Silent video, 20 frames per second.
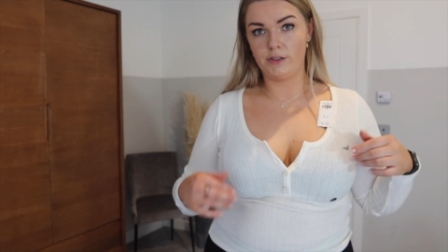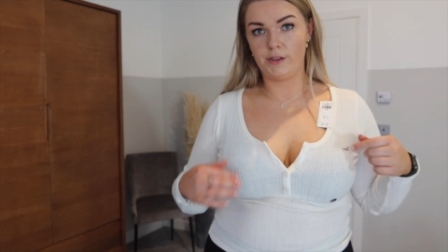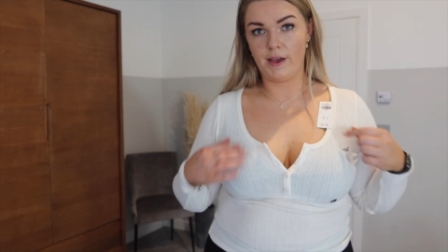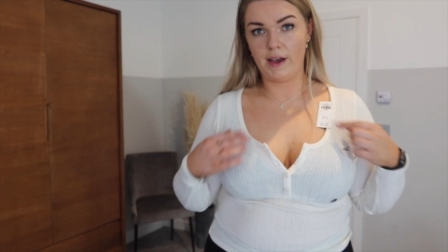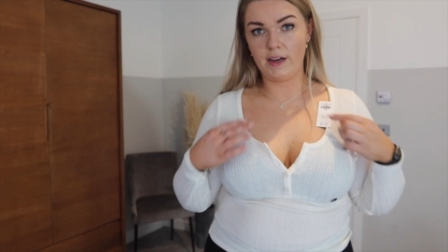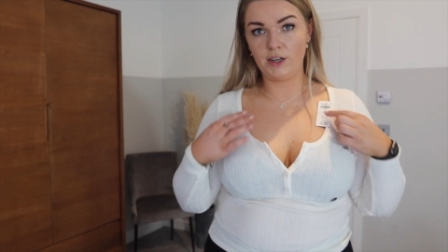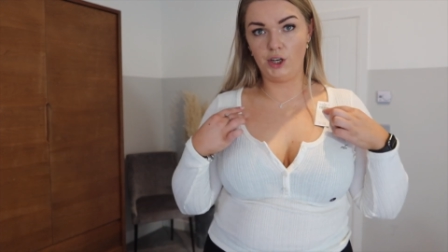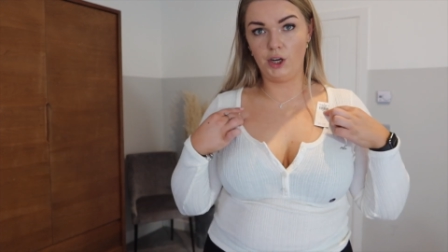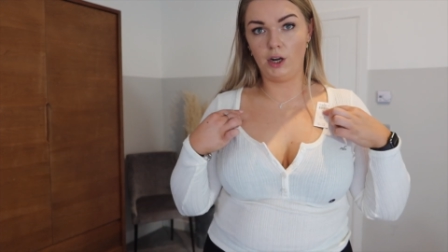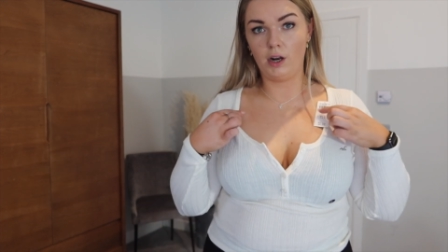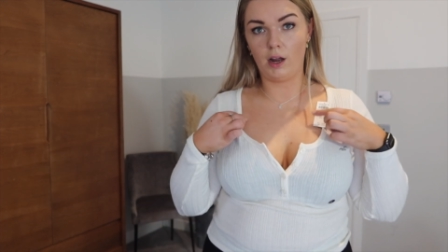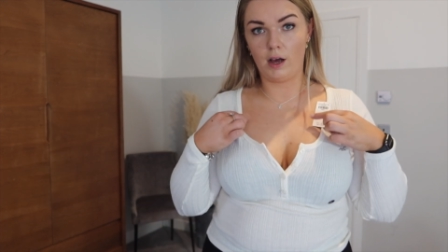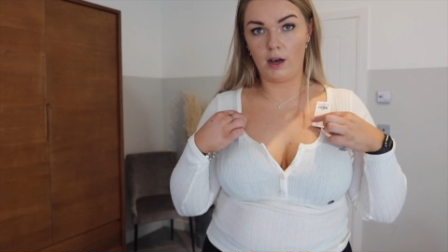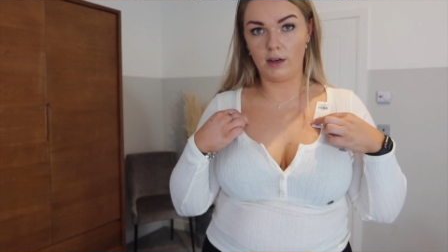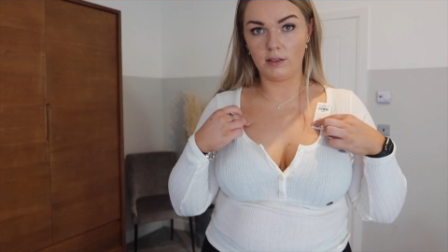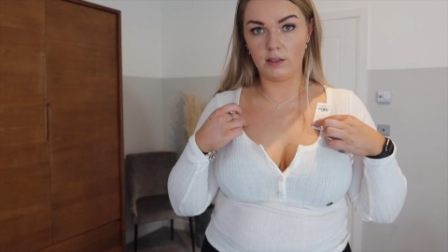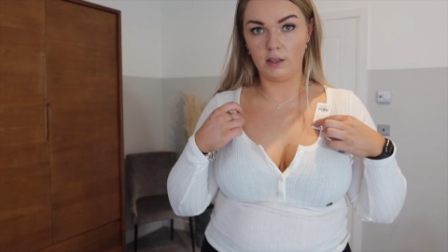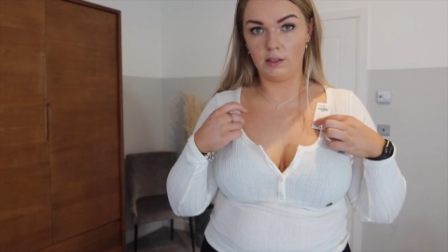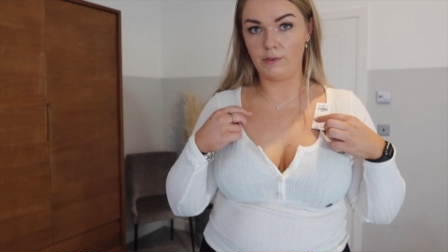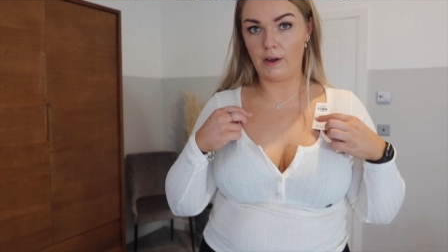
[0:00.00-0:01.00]
so they actually
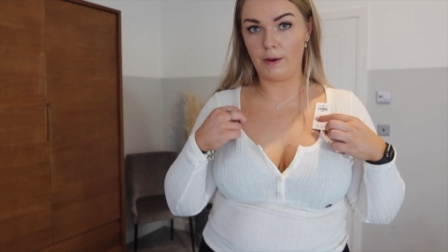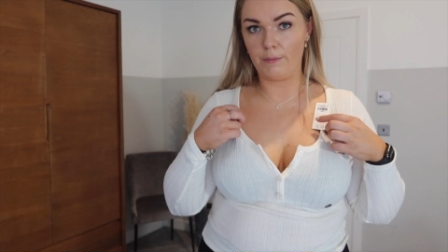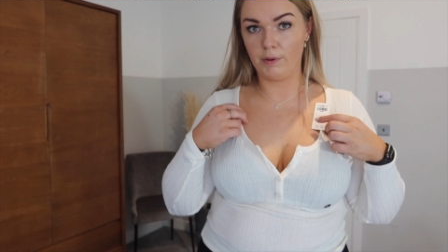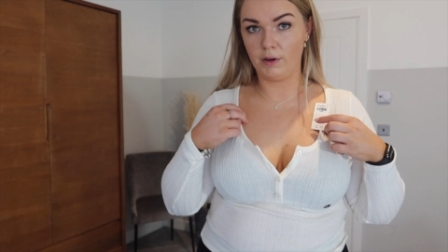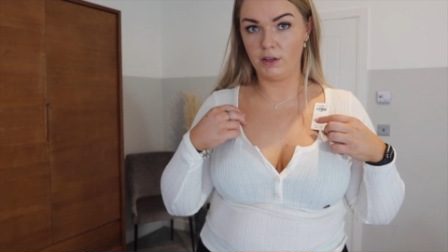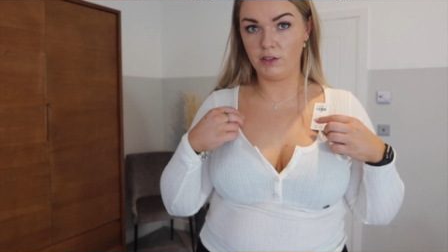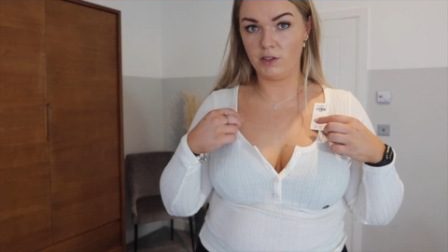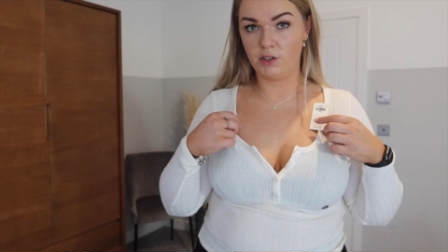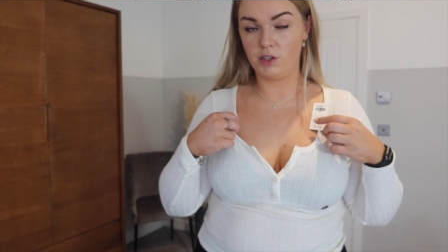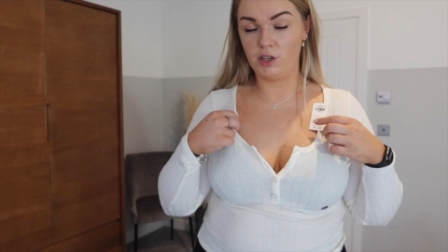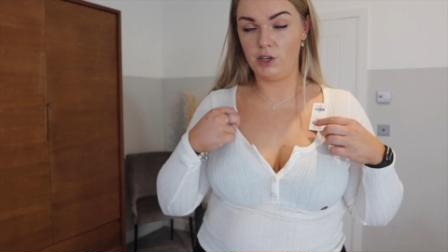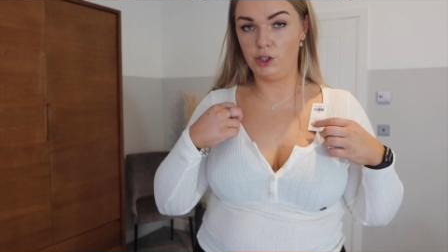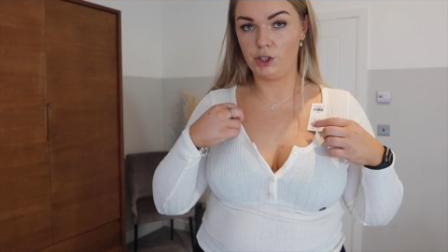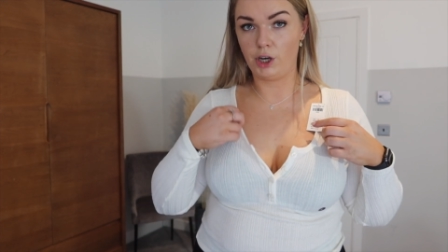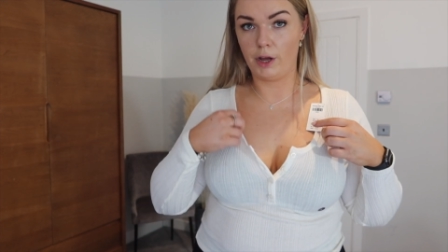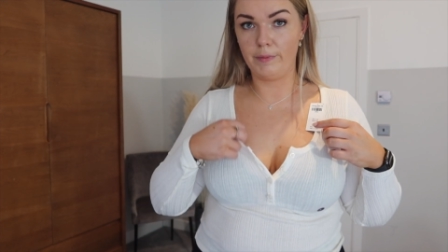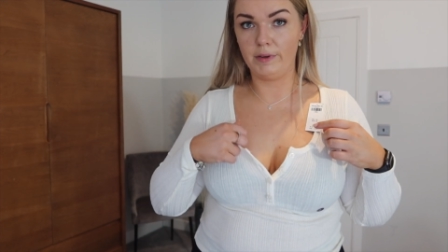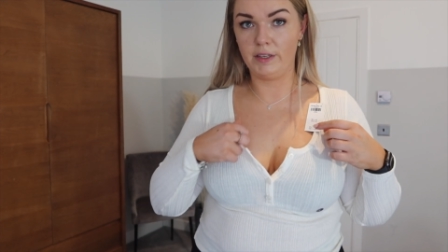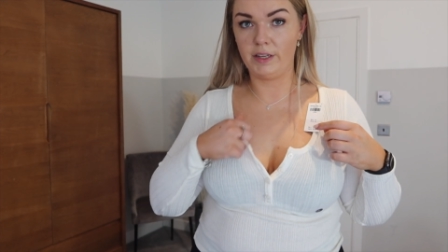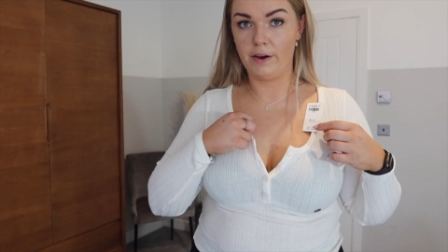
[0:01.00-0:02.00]
class this fabric as a
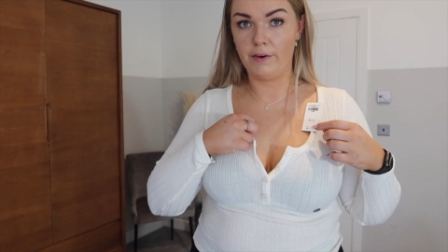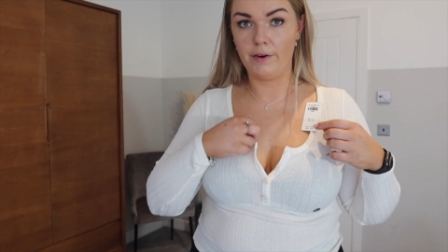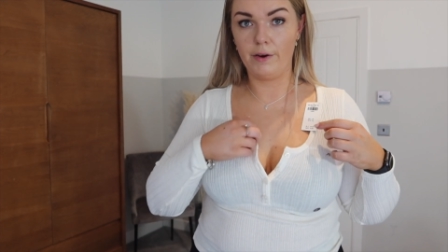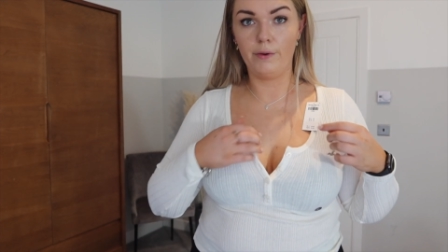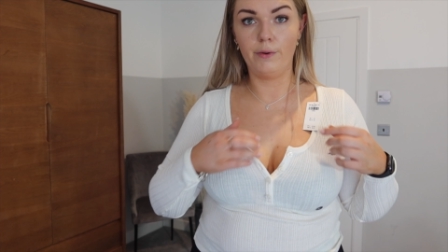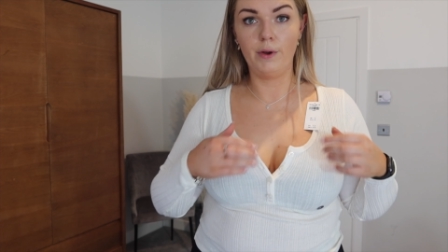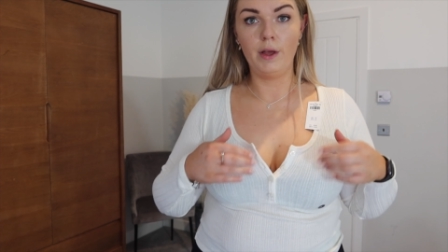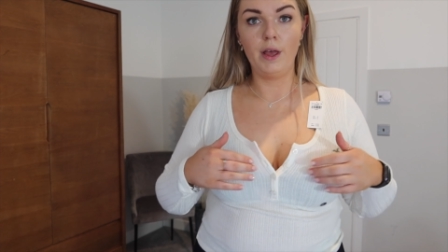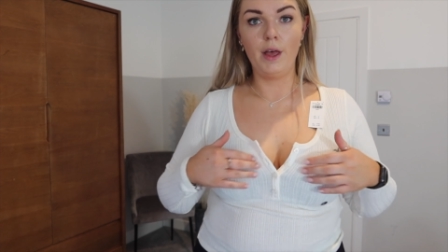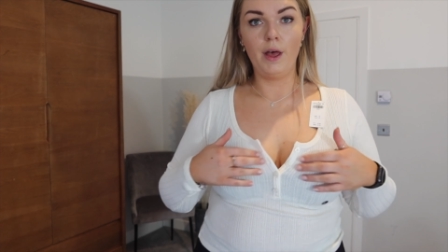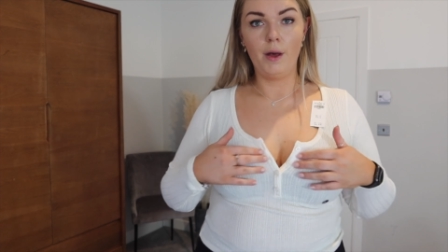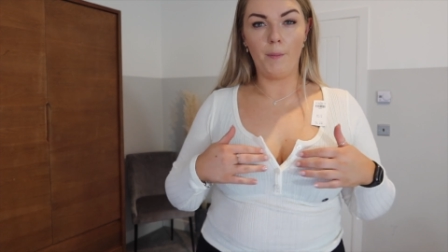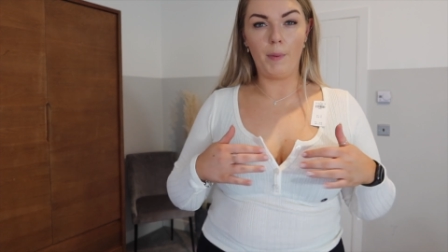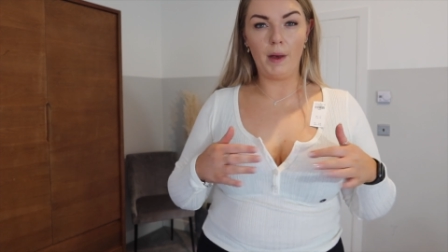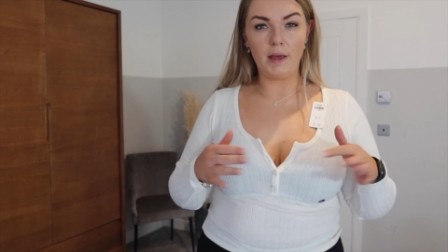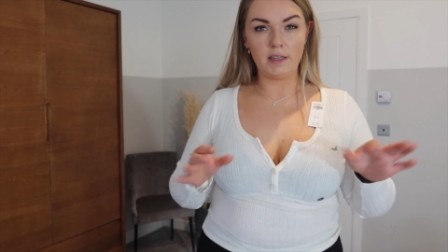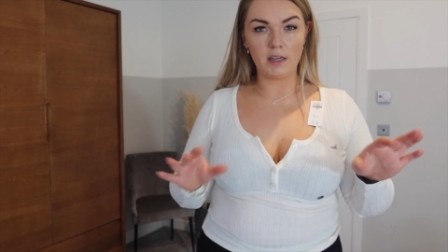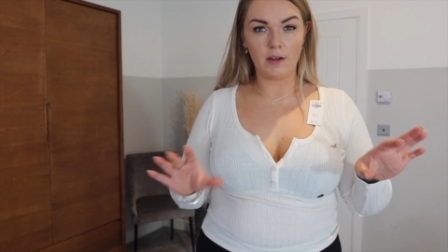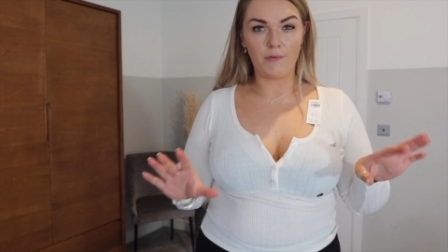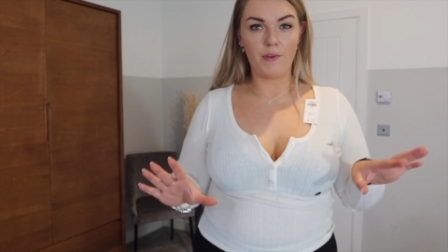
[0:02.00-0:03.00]
t-shirt material,
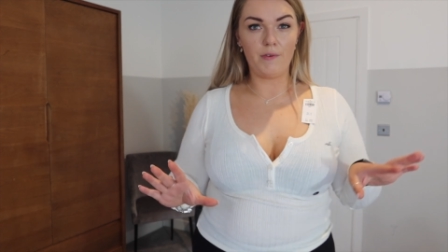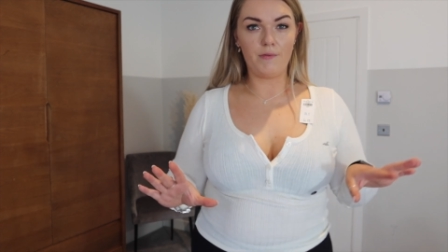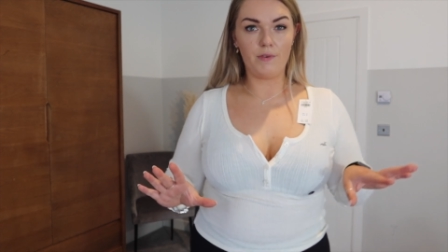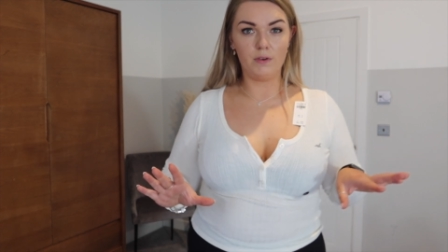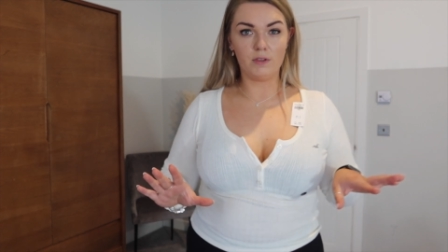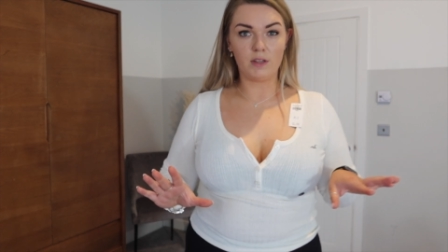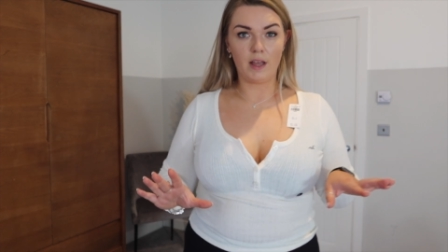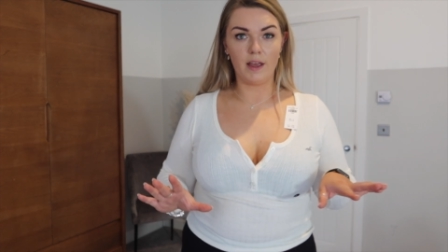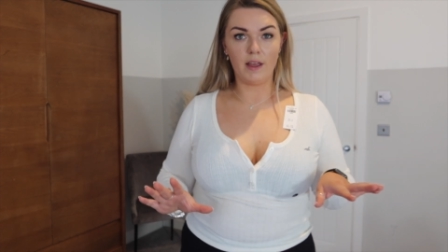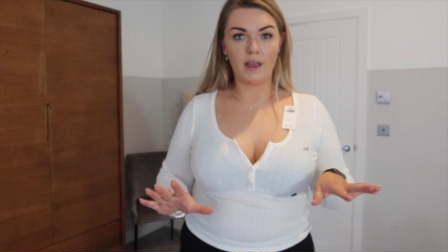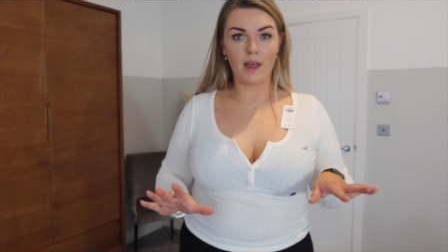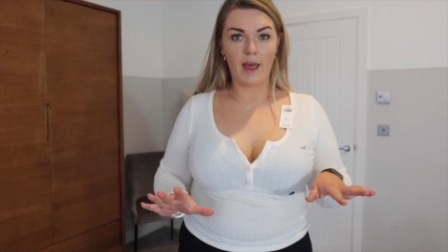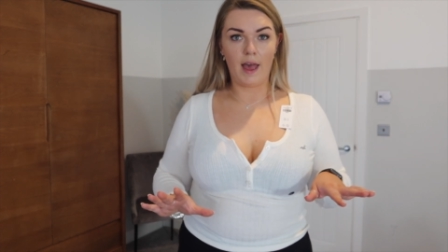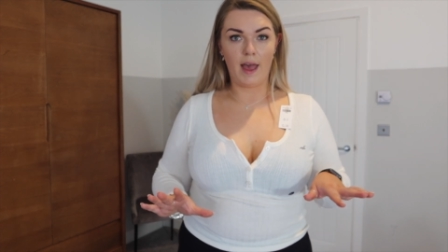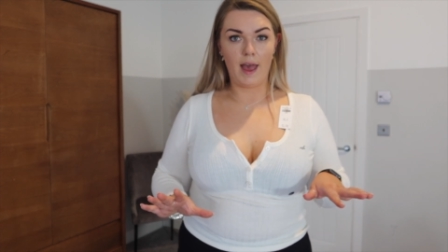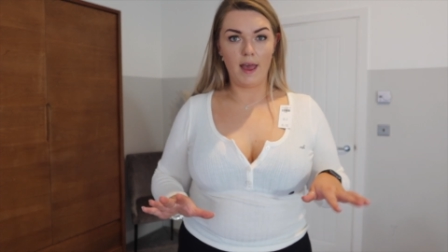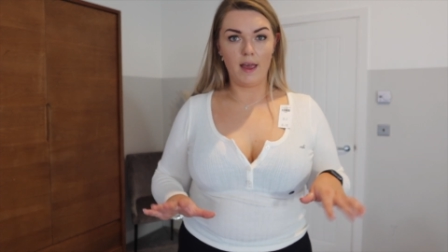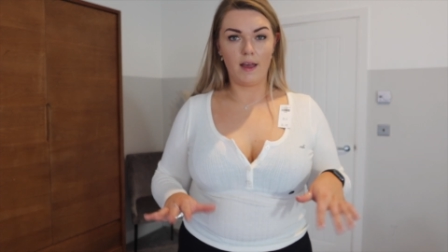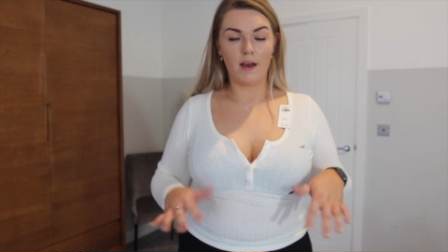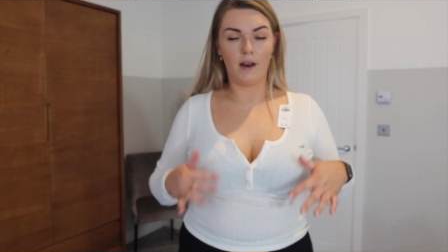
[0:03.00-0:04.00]
but it definitely feels like
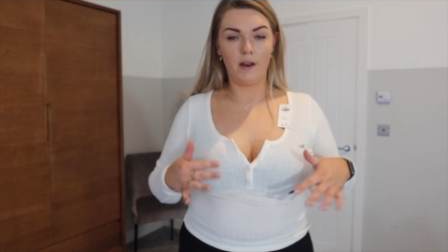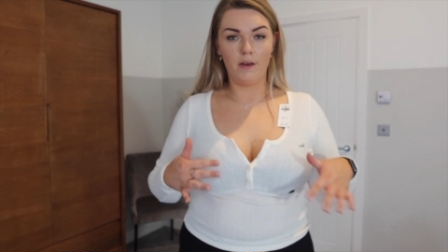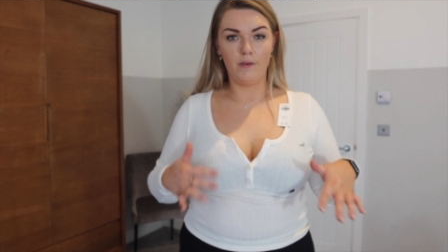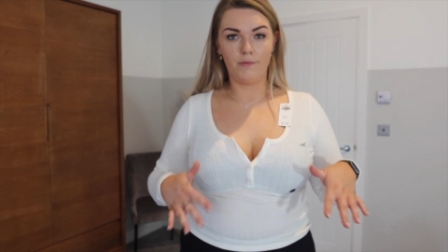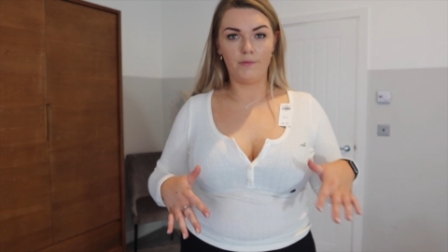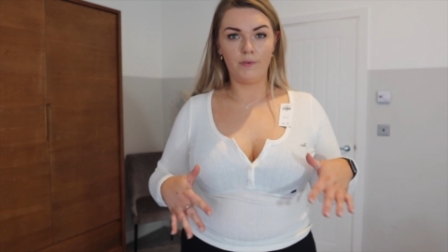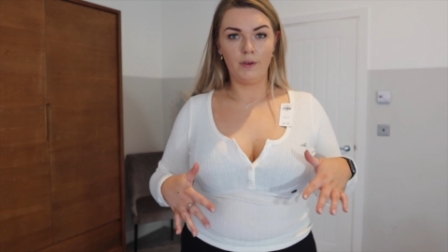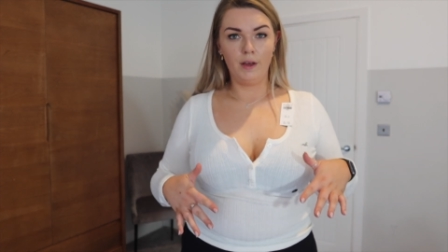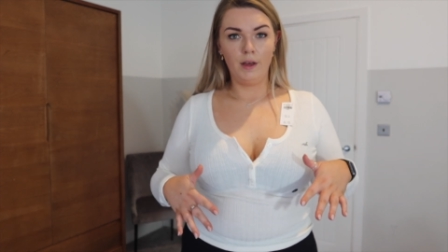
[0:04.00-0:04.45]
a kind of